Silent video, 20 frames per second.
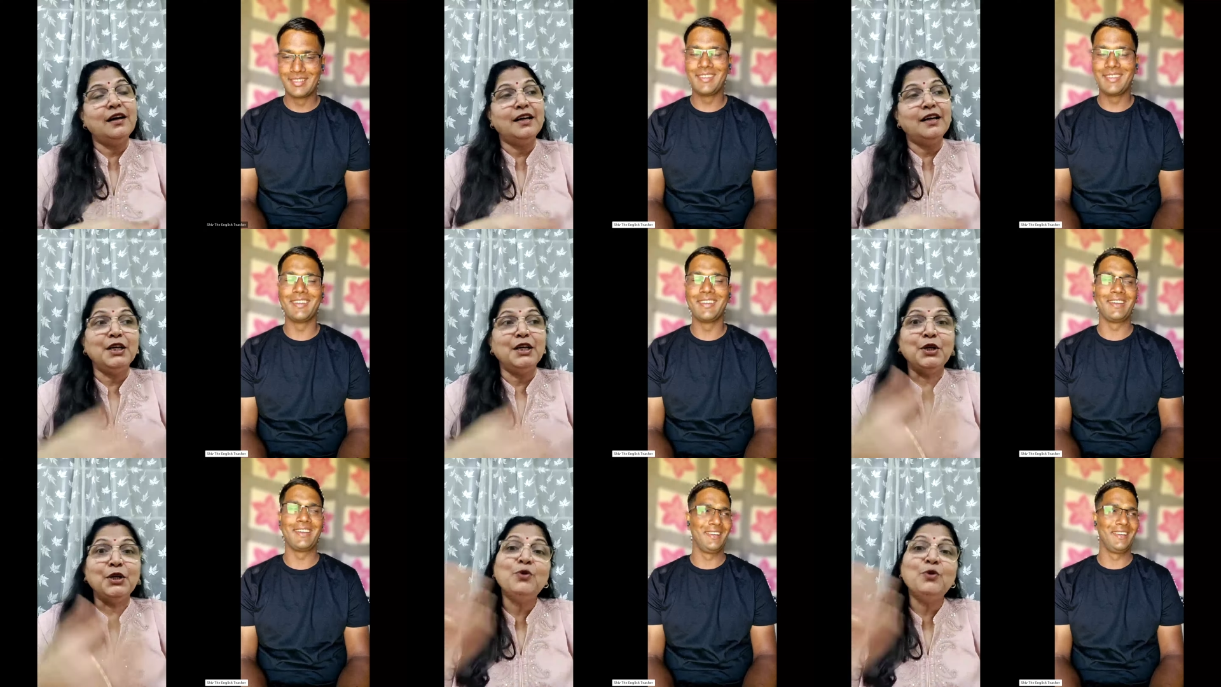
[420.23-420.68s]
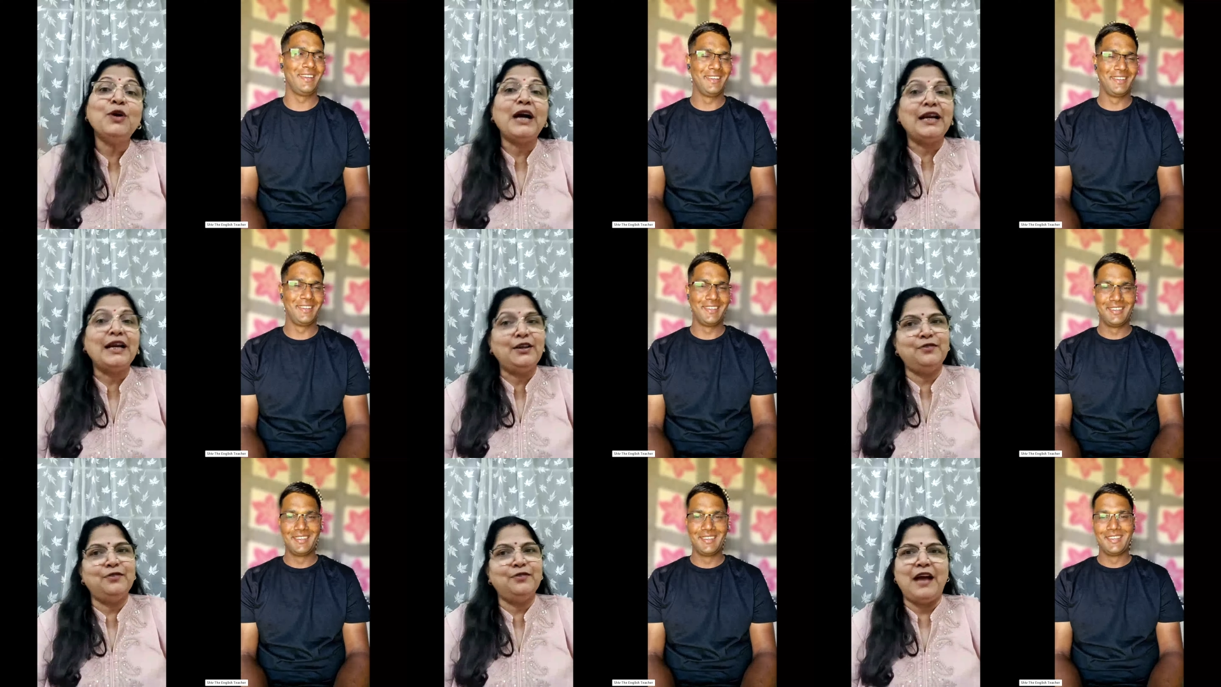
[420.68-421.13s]
Speaker 1: a new
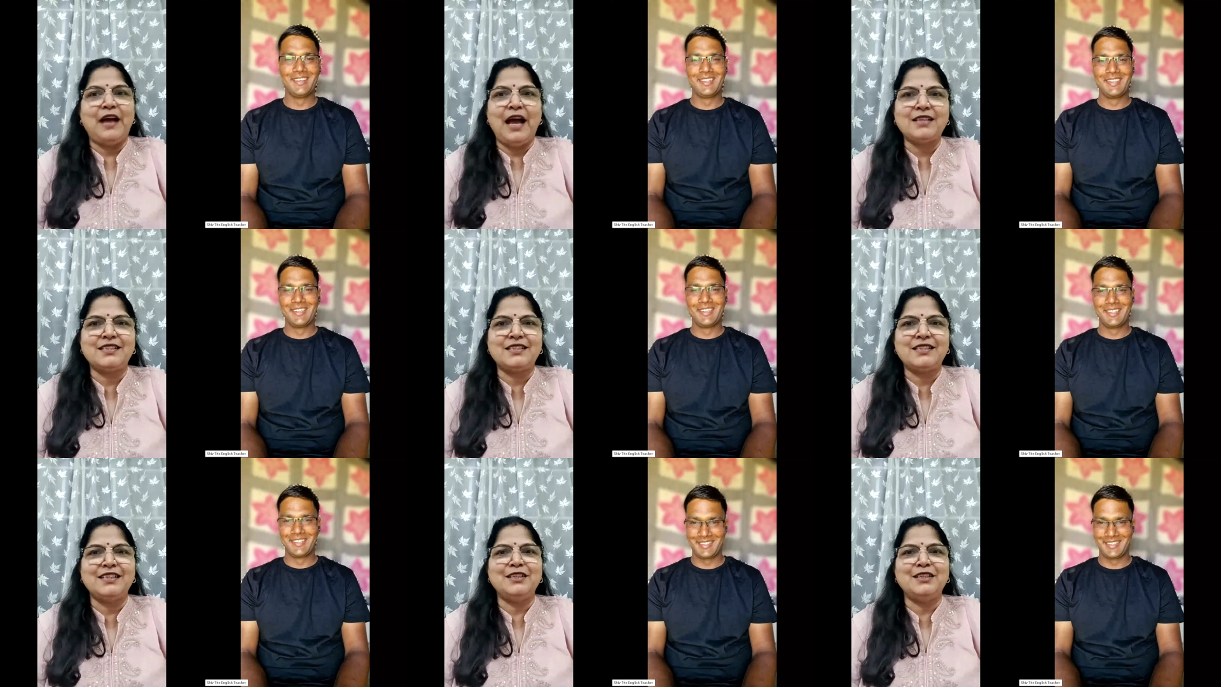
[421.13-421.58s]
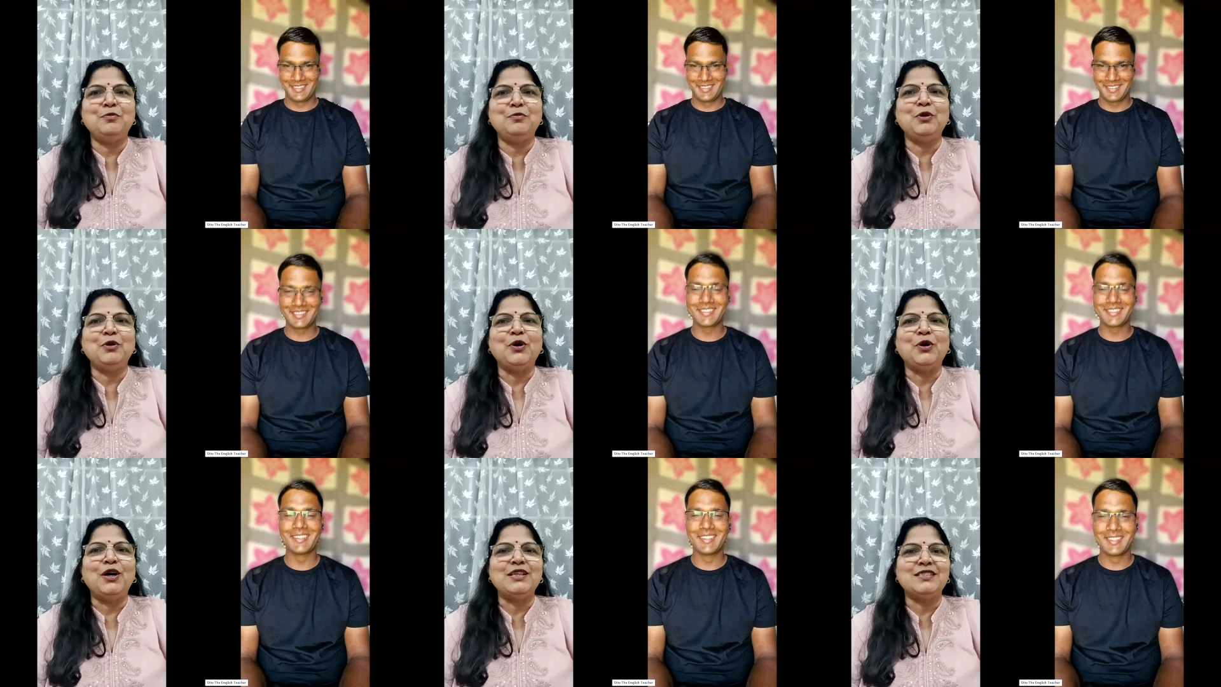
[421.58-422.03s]
kind of accent
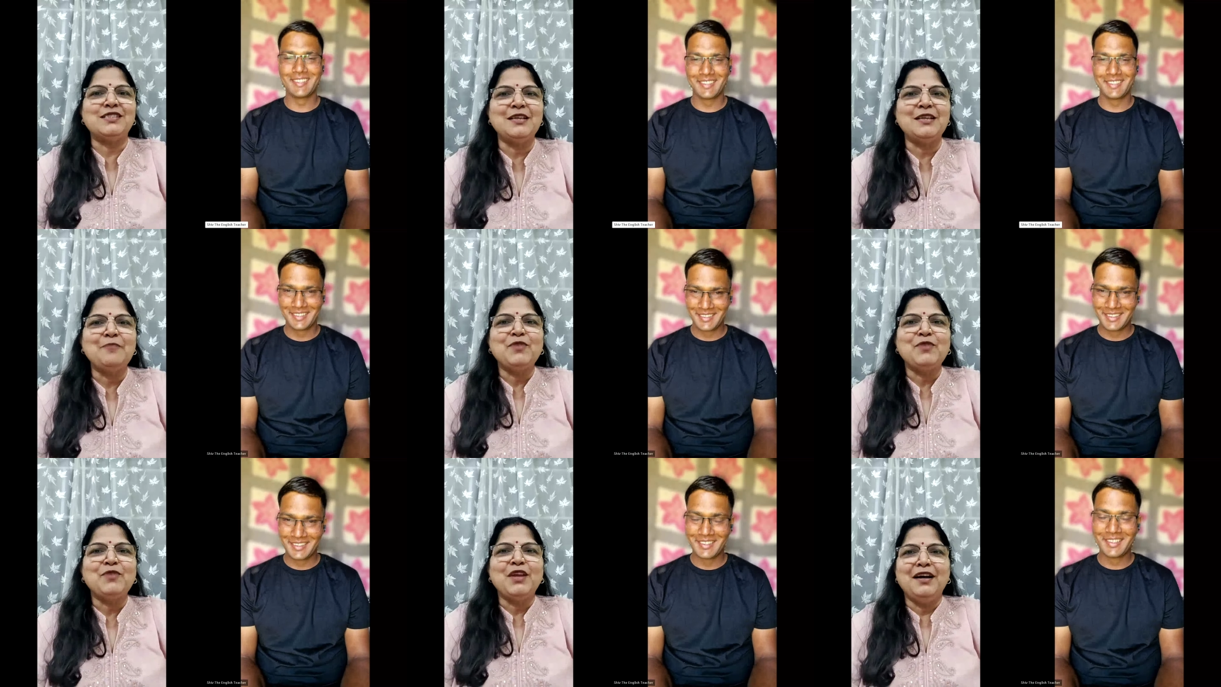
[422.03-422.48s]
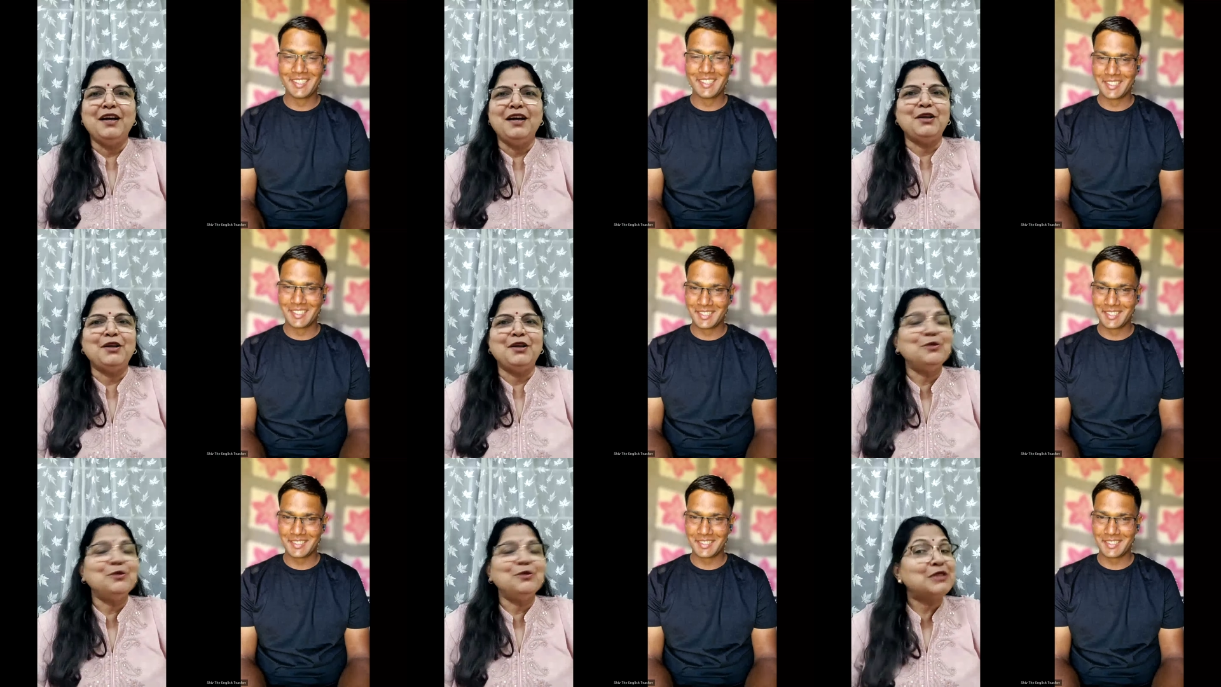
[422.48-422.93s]
because
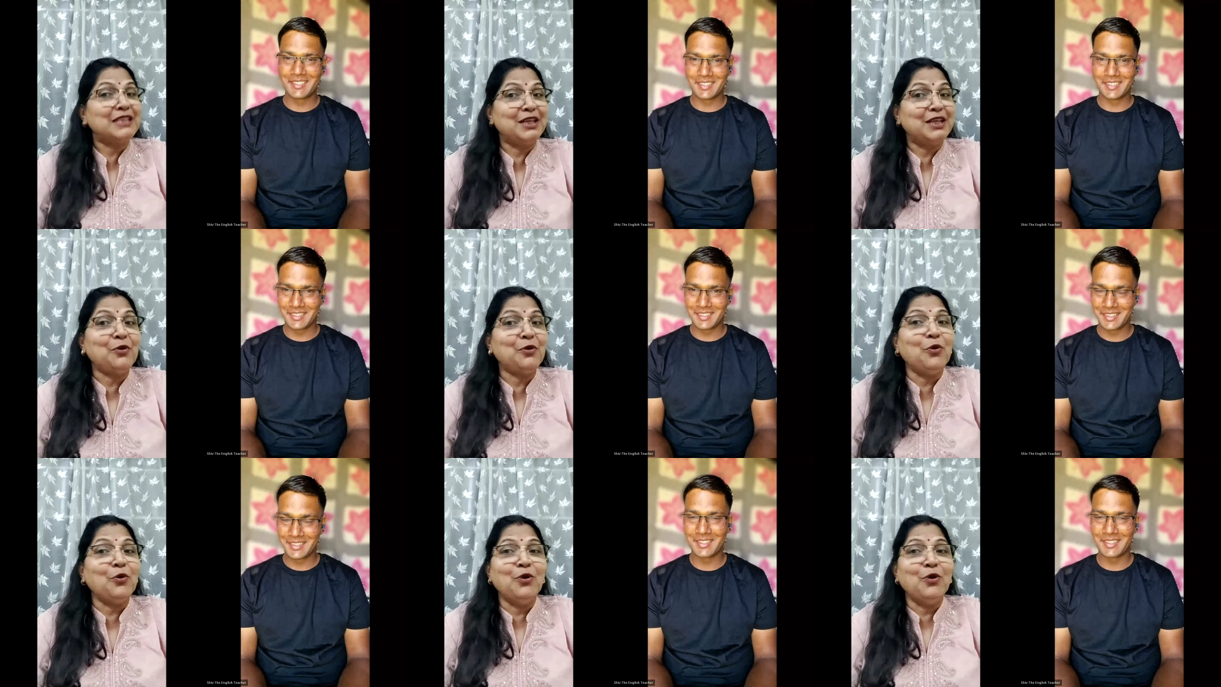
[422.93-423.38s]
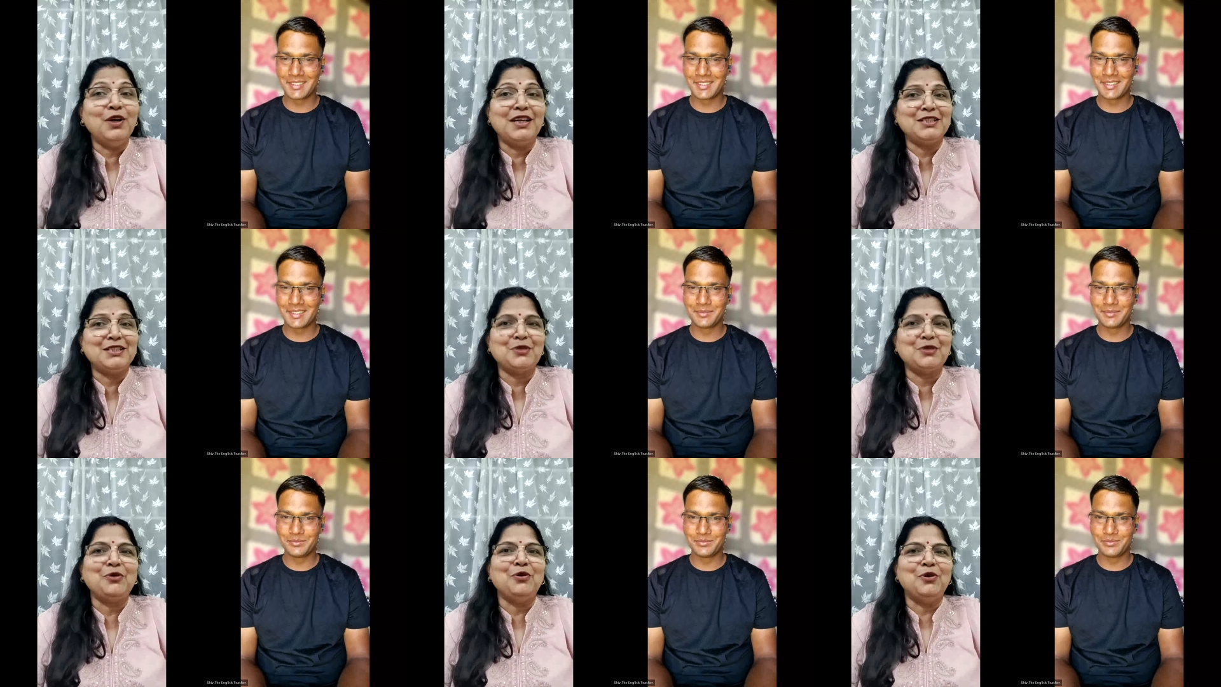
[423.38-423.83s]
uh, you said old
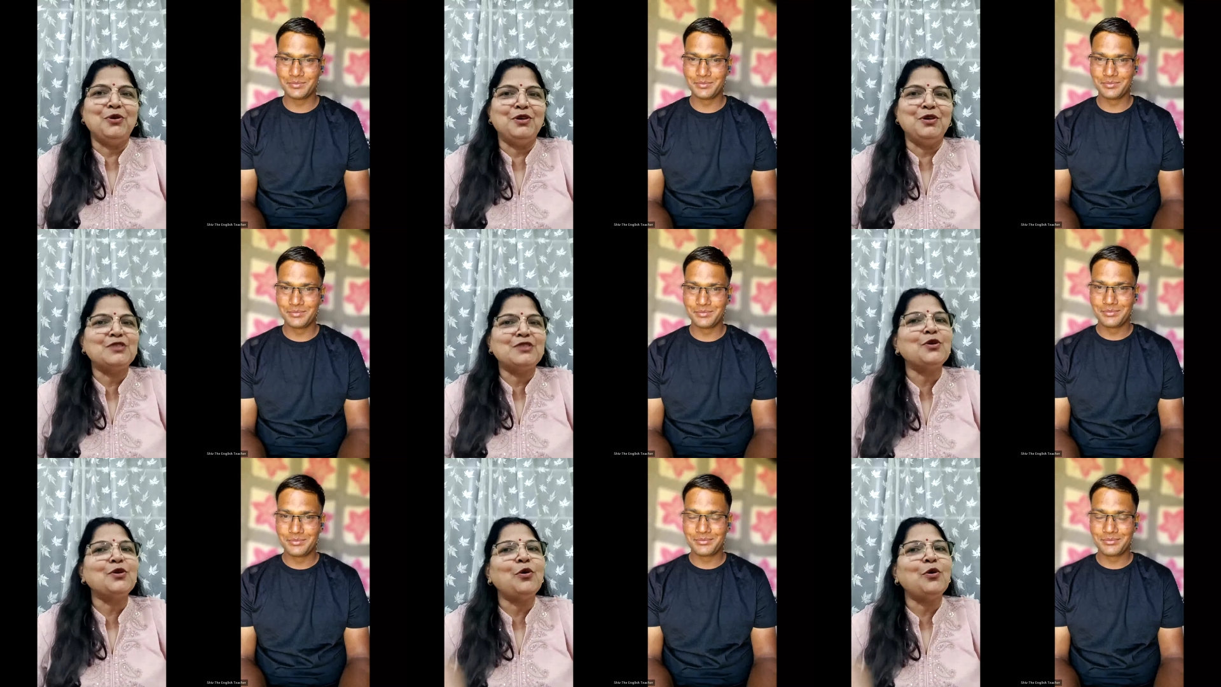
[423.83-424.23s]
is gold.